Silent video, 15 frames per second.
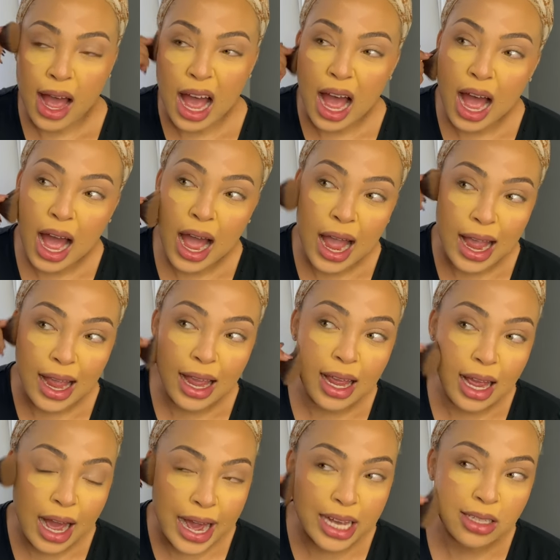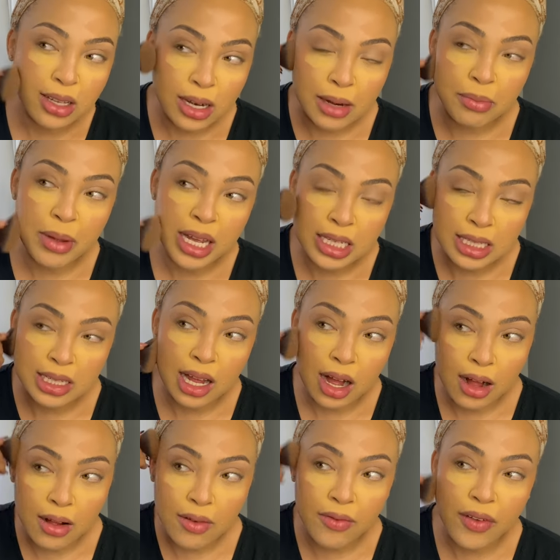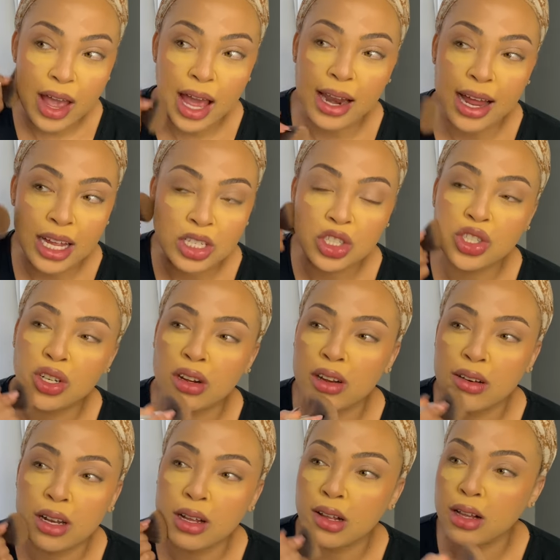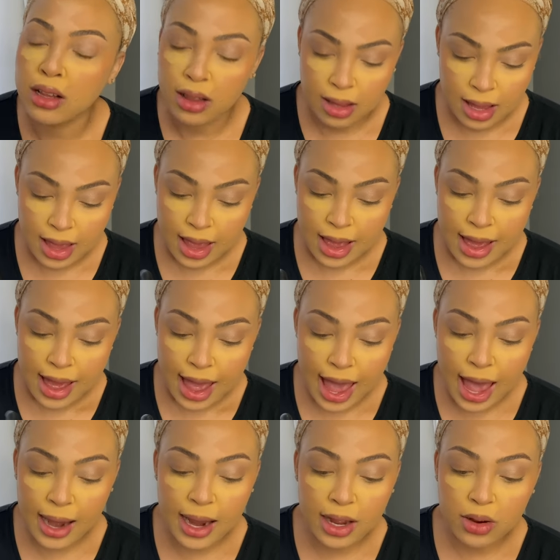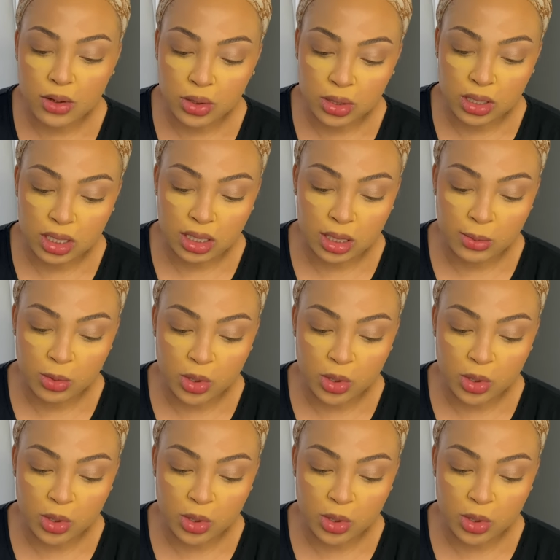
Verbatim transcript: I isolate myself and I journal and I go to the gym.